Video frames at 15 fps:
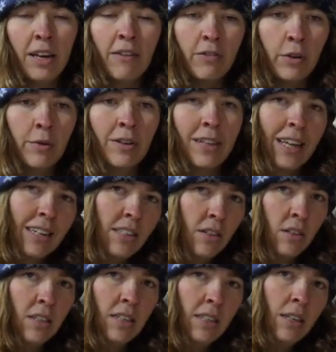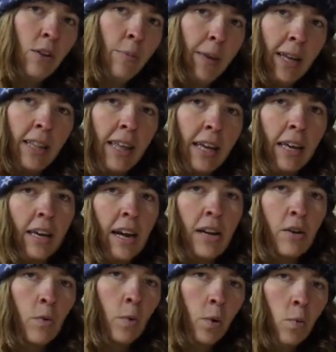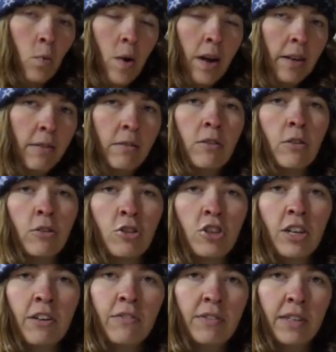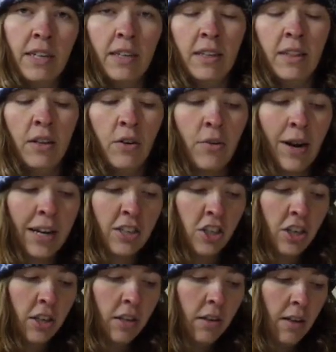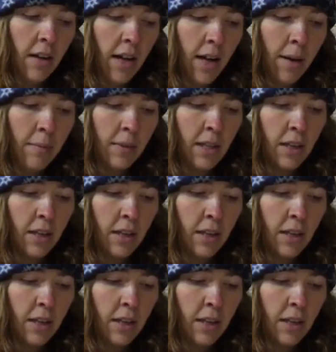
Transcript: And if you were to like tilt it a little bit, like it kind of would run or shift in the direction um,